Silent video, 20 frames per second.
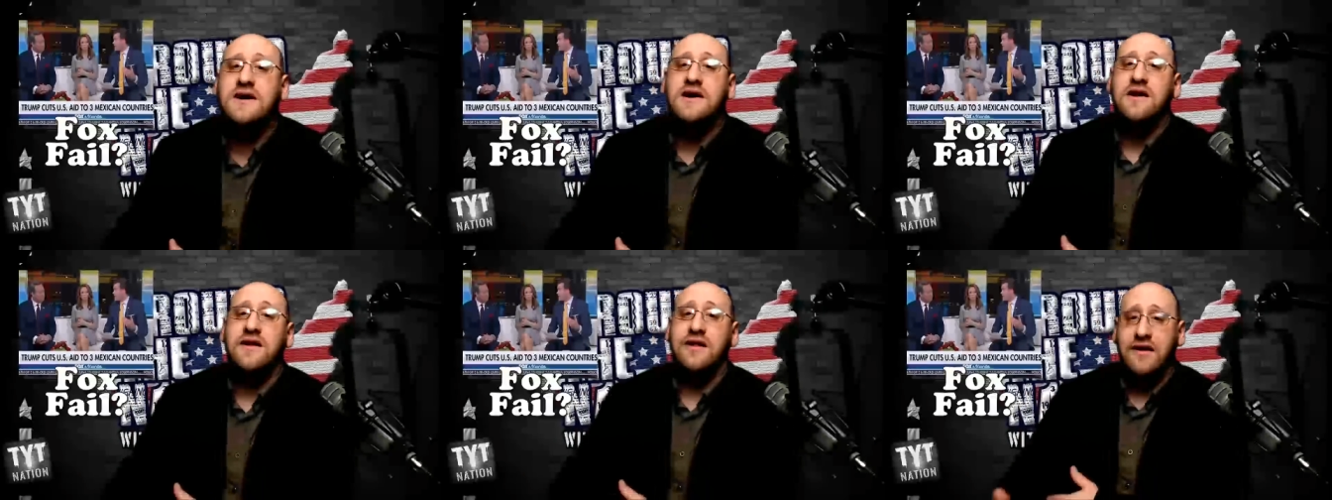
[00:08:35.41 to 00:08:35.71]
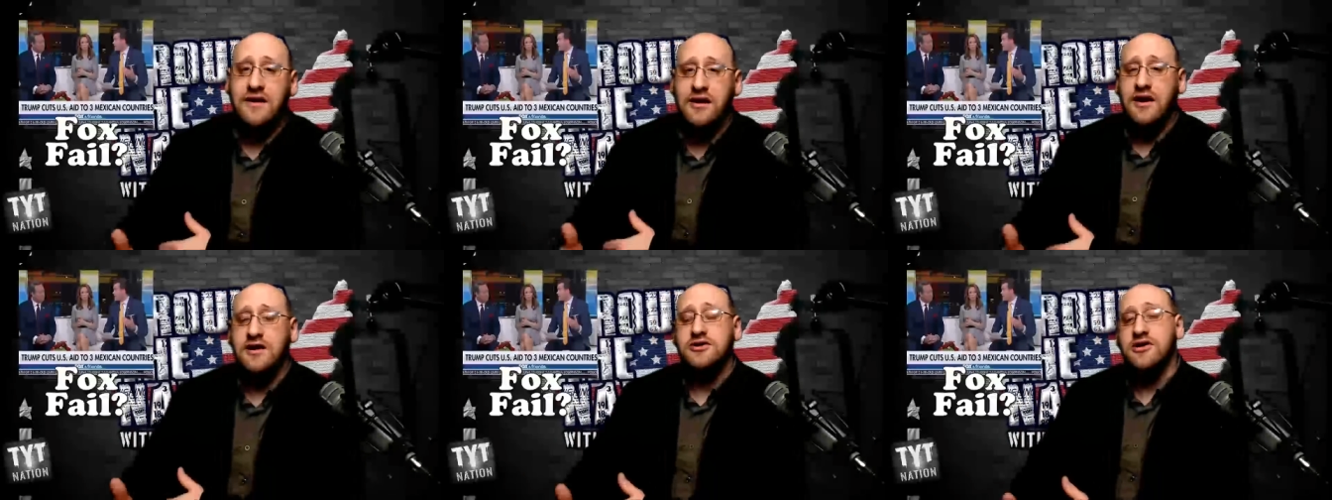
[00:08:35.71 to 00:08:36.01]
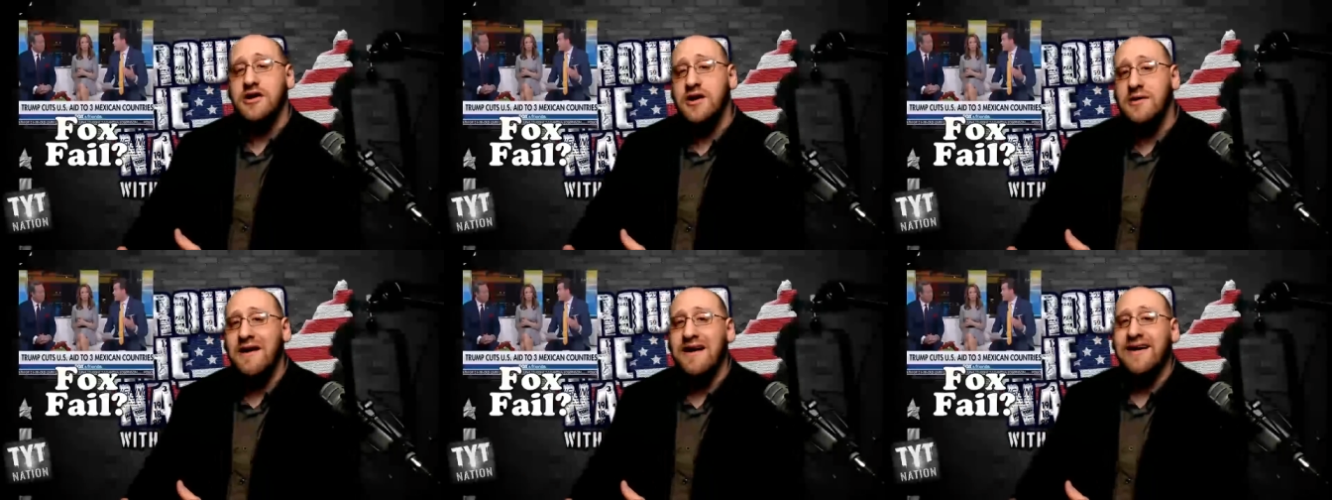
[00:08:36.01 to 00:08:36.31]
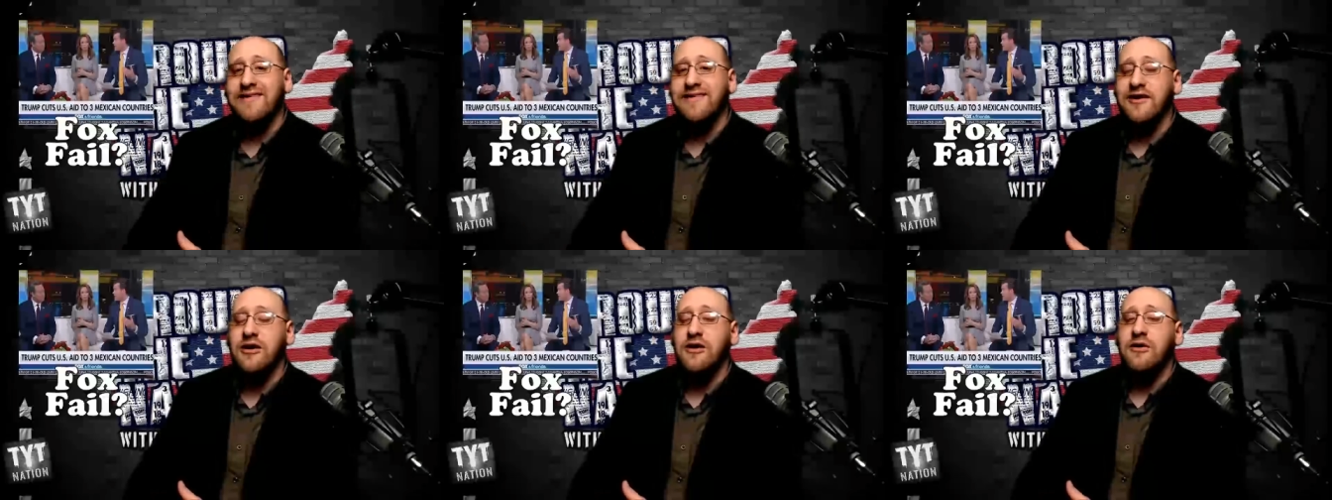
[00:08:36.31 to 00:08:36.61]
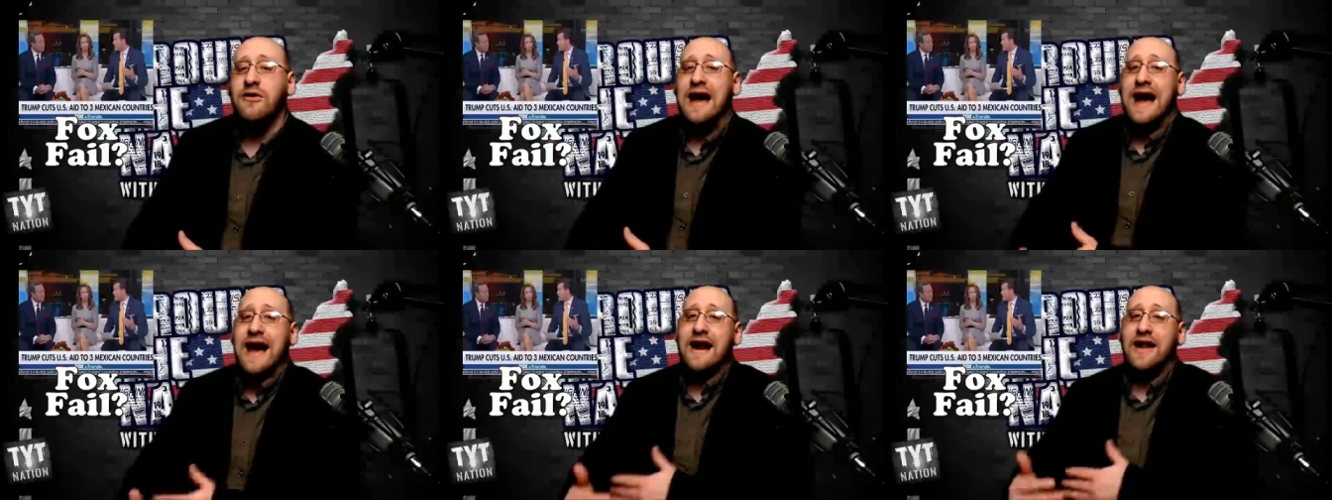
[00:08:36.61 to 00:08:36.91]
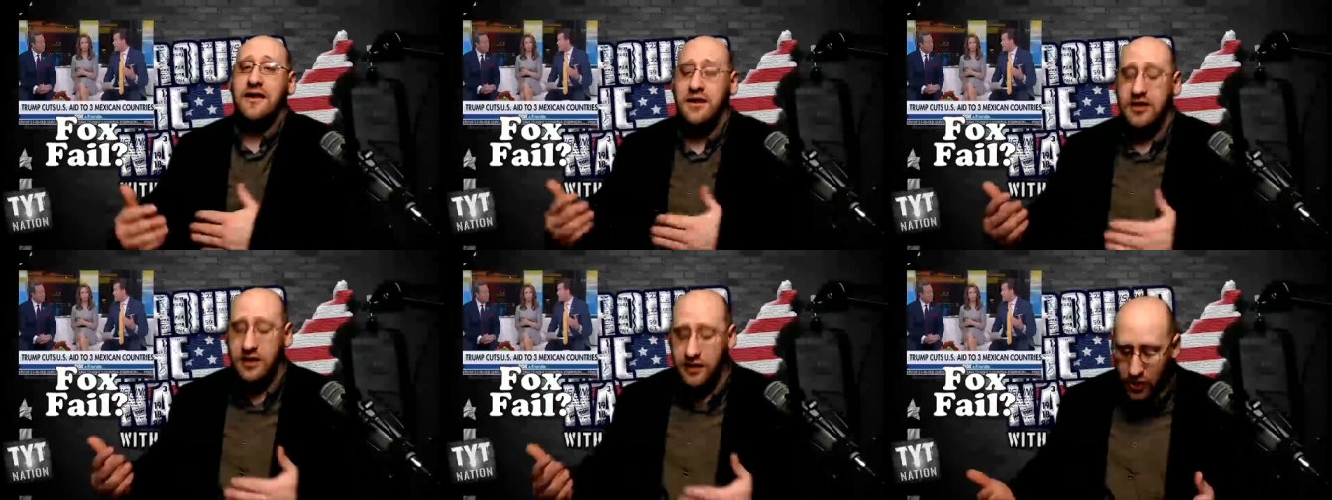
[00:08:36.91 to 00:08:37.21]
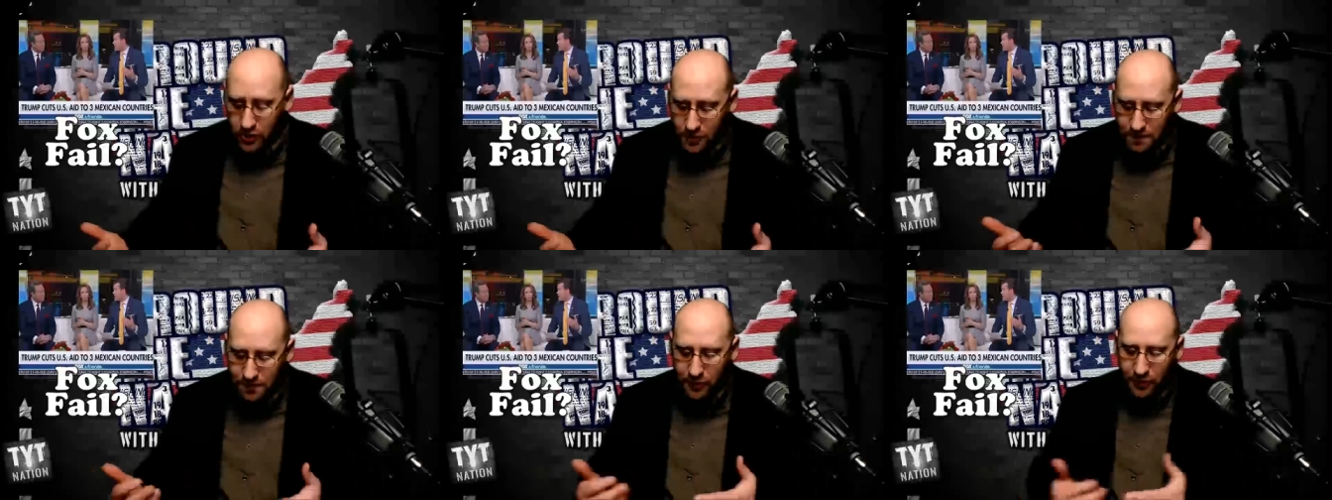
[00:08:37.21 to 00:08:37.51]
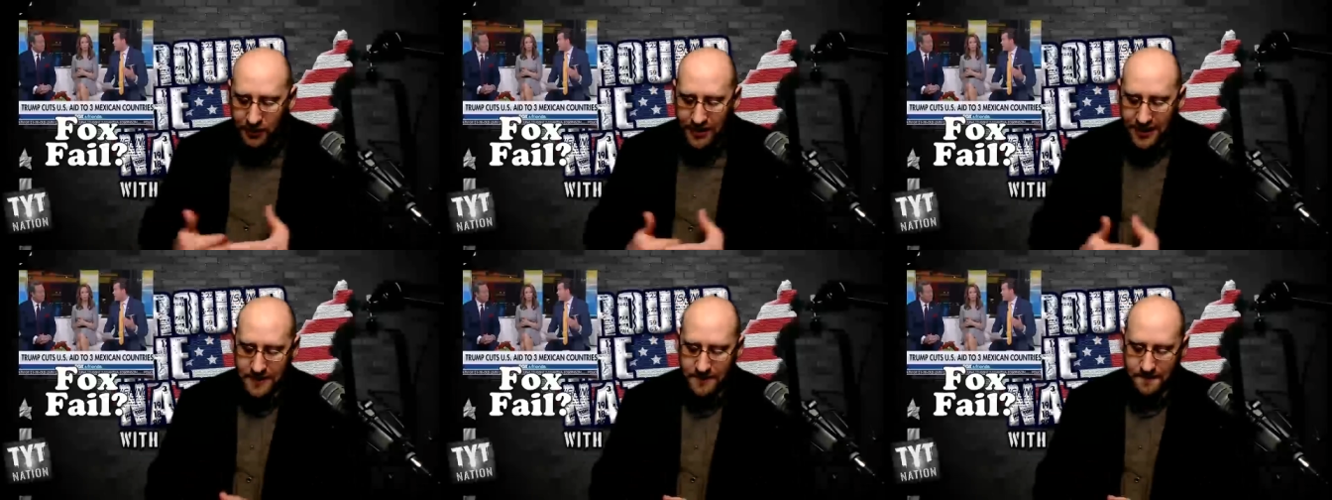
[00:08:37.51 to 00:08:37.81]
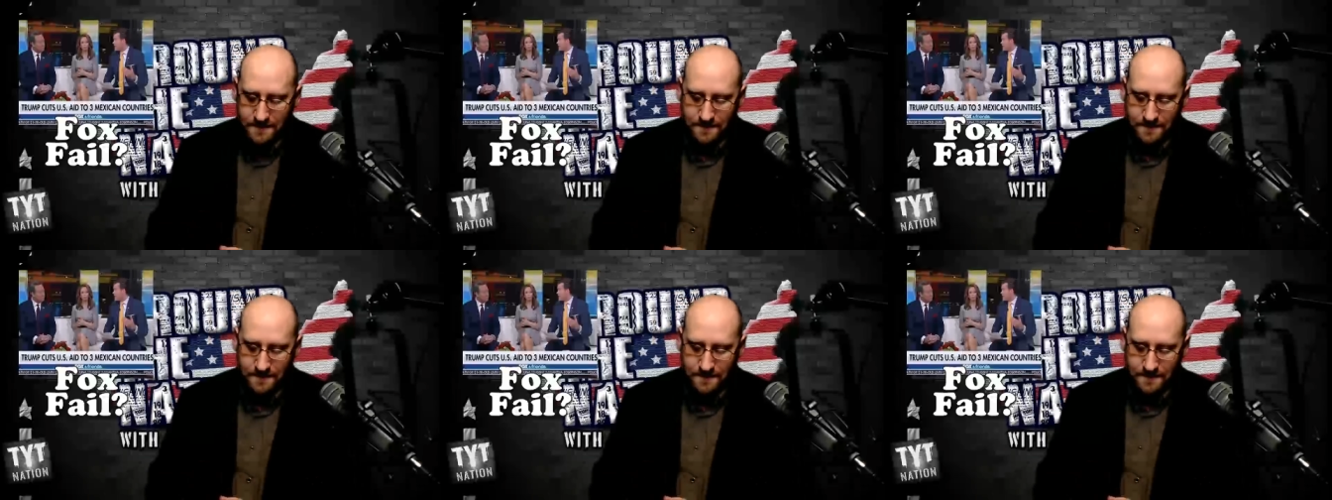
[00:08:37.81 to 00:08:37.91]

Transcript: the country of Mexico, at a low point,